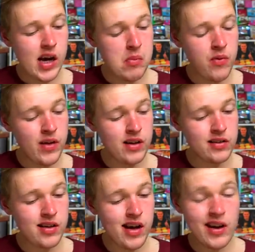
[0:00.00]
And with that
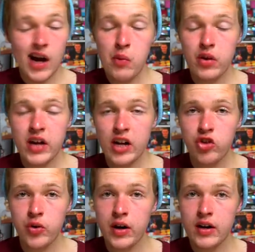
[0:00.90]
said, I will
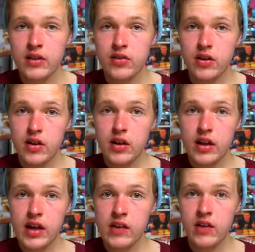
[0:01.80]
catch you guys
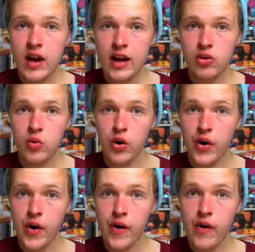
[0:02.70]
in the next one.